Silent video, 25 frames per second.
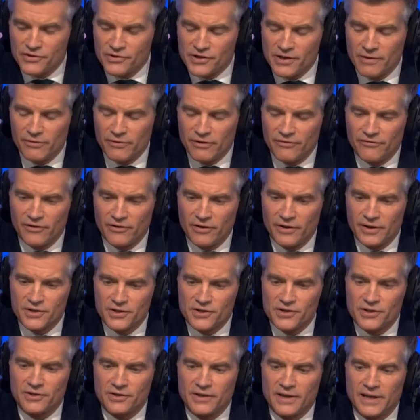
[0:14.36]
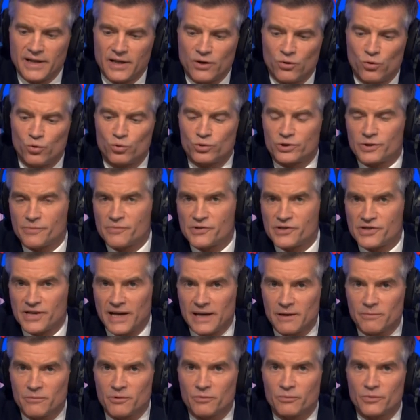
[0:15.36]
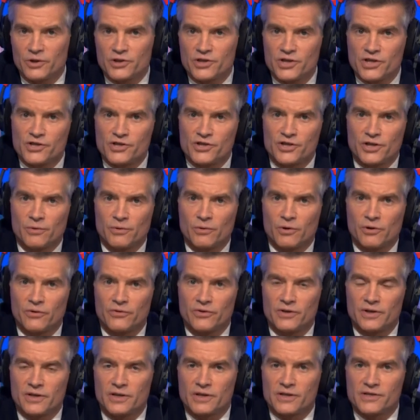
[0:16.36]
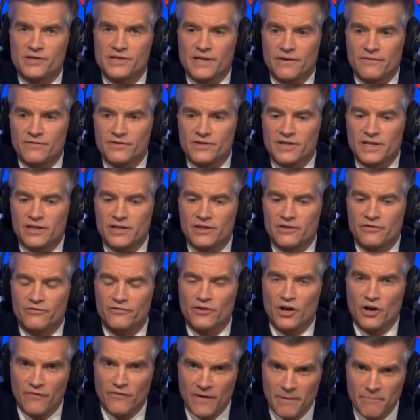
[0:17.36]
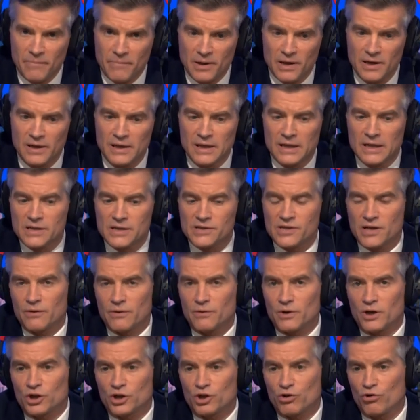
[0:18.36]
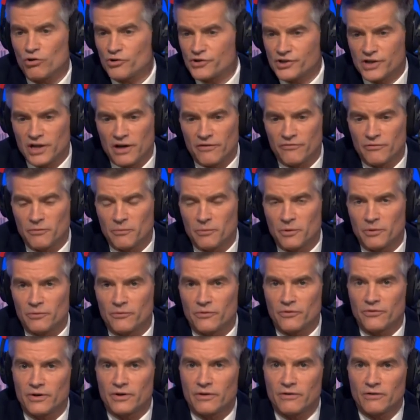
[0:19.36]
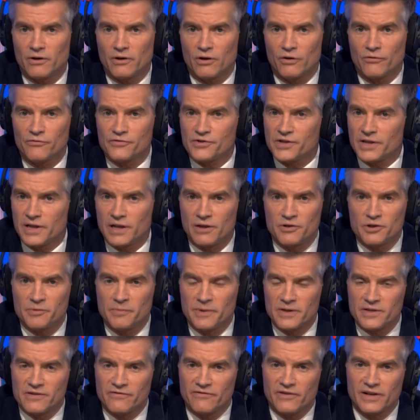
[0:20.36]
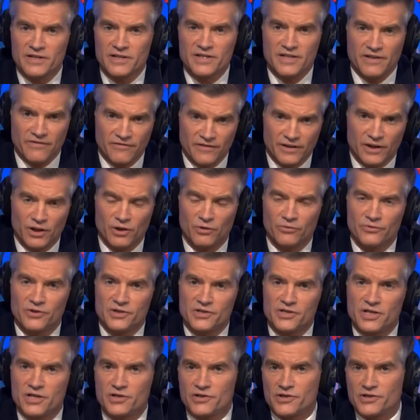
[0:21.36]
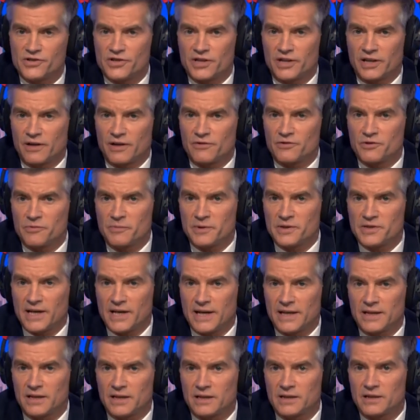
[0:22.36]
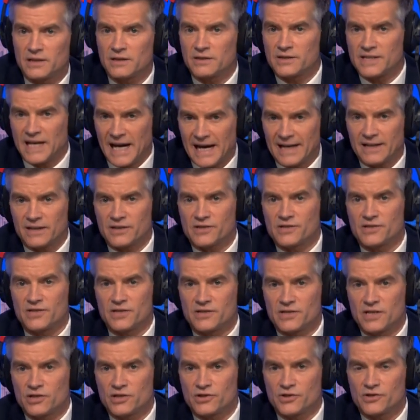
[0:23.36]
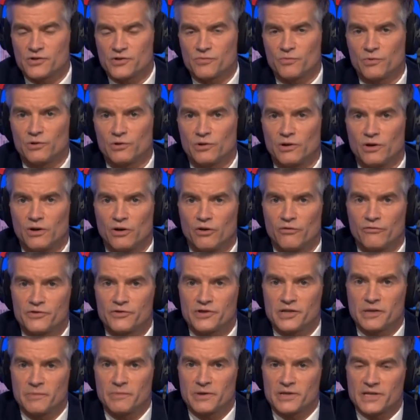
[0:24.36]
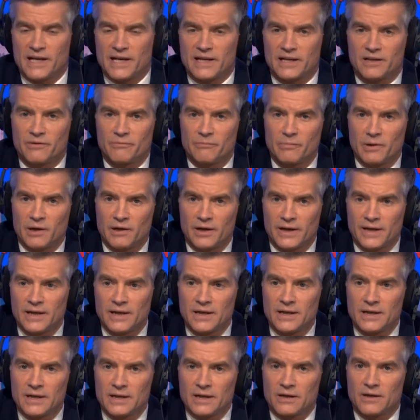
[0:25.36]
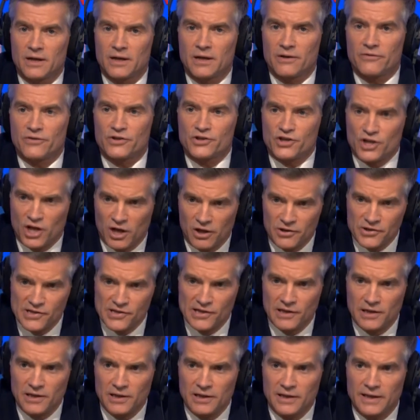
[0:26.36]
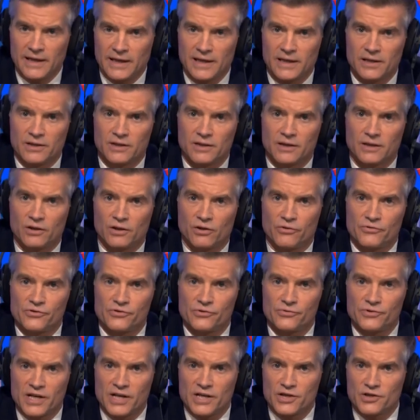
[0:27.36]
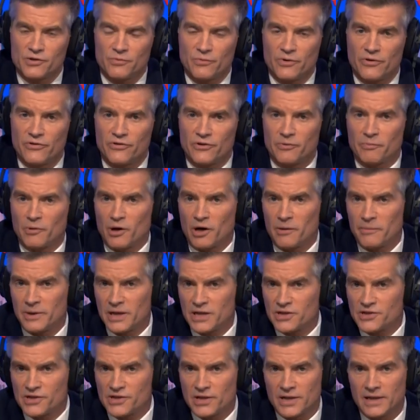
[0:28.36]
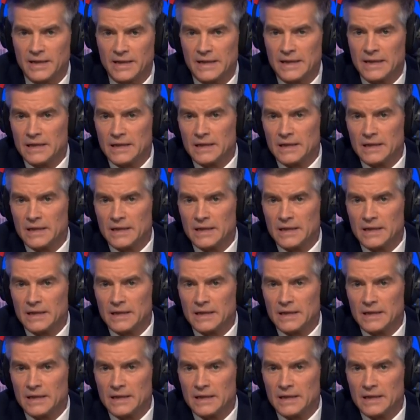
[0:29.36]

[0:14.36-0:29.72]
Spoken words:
obviously referring to the autumn statement, which is due on the 17th of November. So across government, there are obviously going to be some very difficult decisions that are going to be taken. Tax decisions will obviously be taken by the Chancellor in consultation with the Prime Minister.